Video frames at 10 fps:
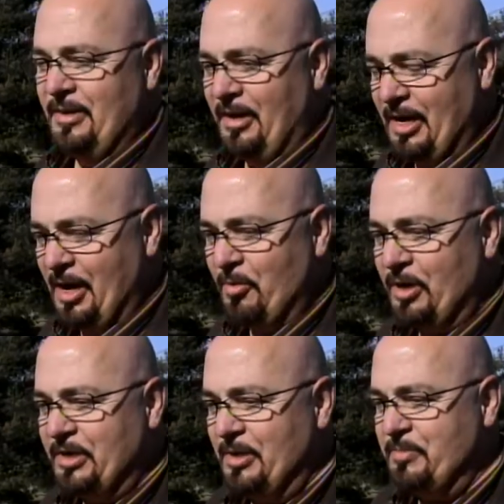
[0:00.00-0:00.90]
a guy
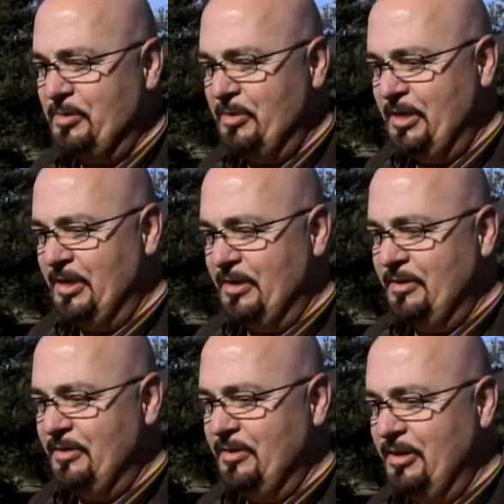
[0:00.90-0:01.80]
walked up to me
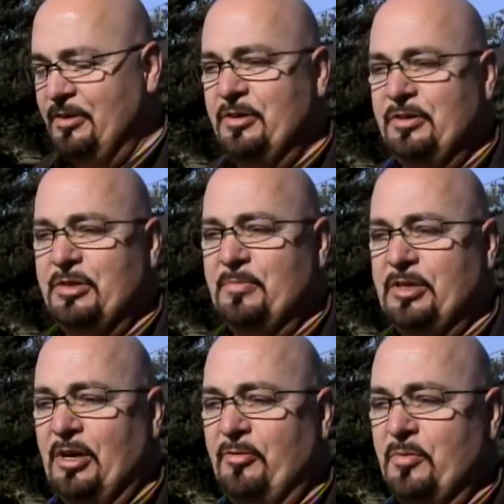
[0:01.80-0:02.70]
and introduced
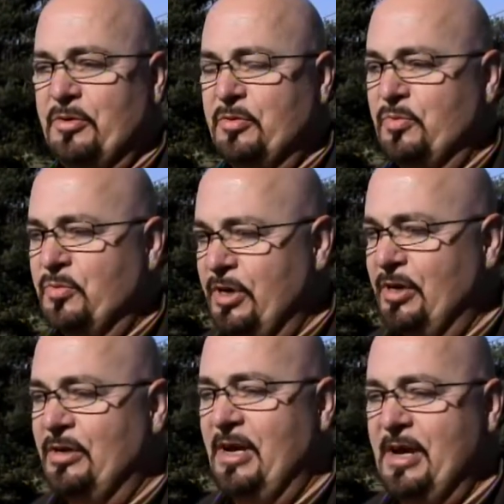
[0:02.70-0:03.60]
himself and was
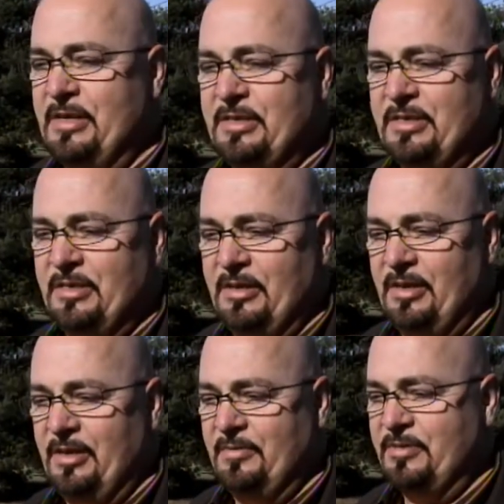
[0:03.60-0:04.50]
real nice,
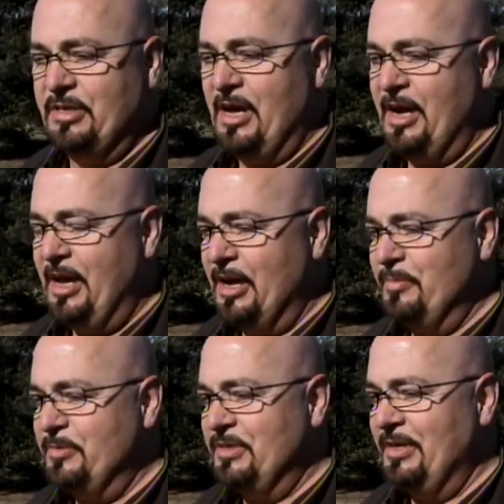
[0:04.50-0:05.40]
Scott
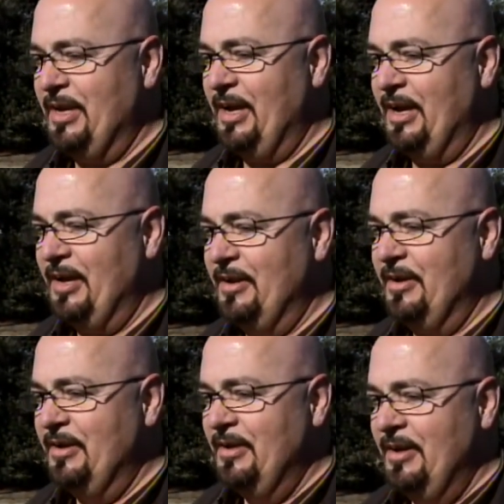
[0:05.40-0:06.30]
Adams. And
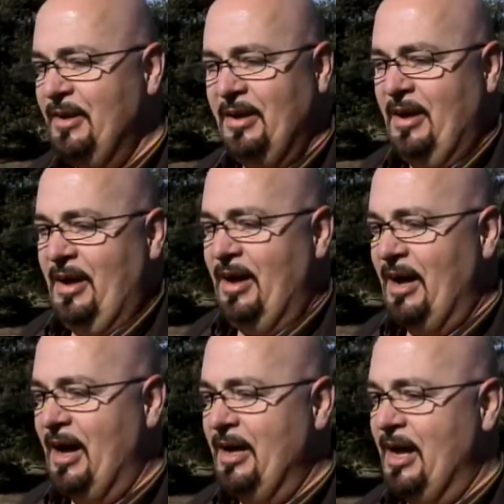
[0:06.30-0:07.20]

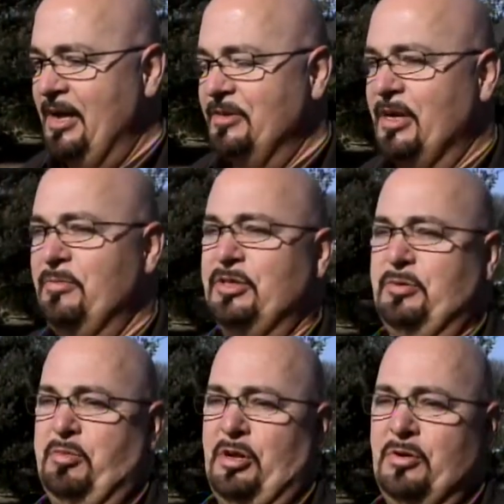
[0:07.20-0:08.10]
I was
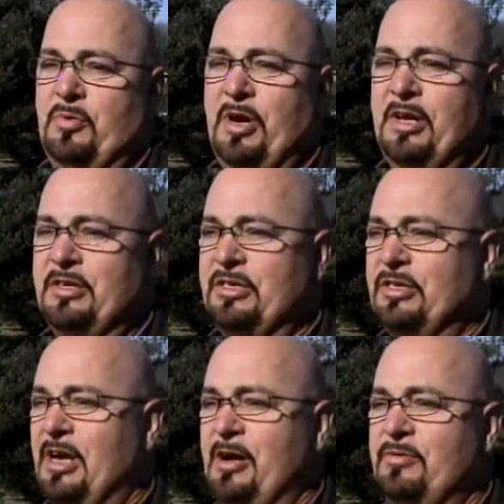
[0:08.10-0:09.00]
just blown away, because
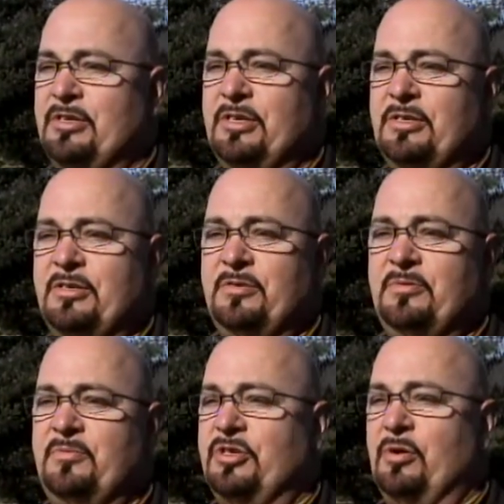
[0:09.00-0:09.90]
this guy was just
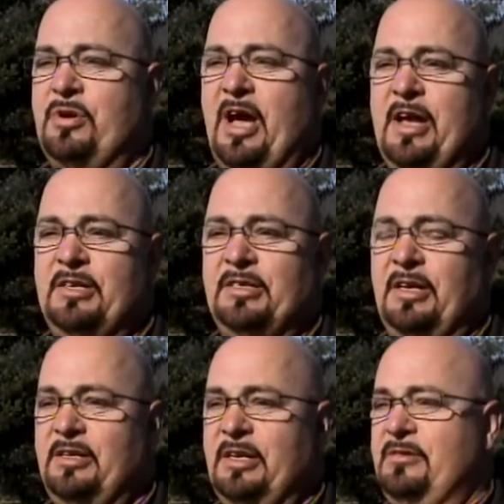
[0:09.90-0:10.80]
so nice
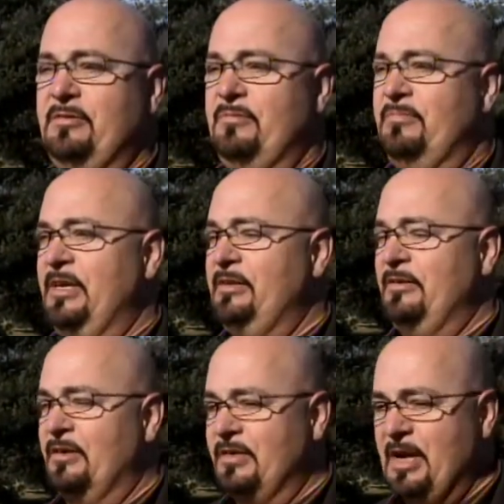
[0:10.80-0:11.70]
and
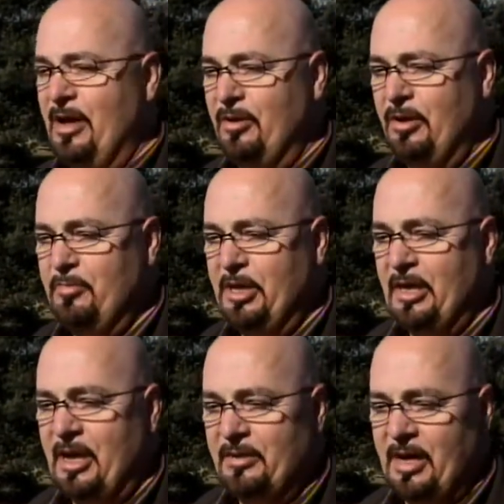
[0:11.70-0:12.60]
didn't look down on
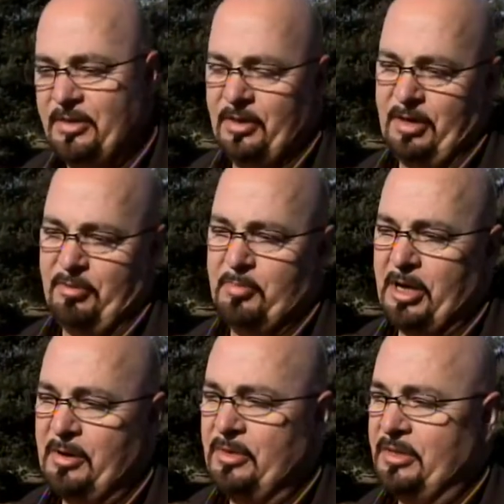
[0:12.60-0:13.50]
me. I thought
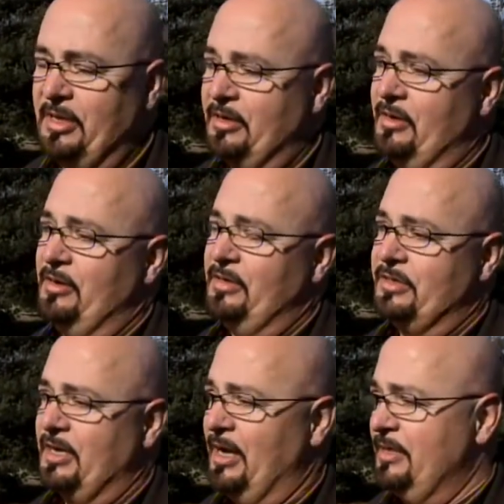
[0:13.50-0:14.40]
everybody would think, oh,
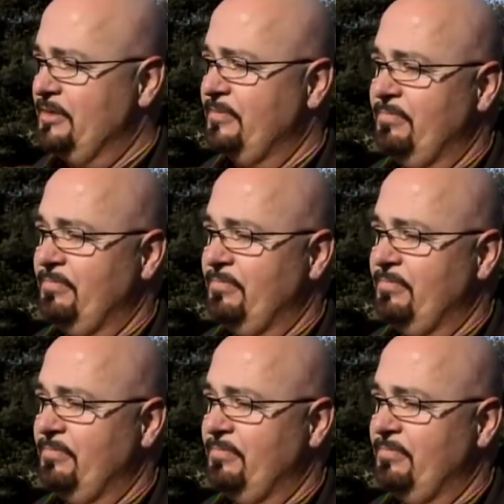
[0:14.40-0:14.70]
this guy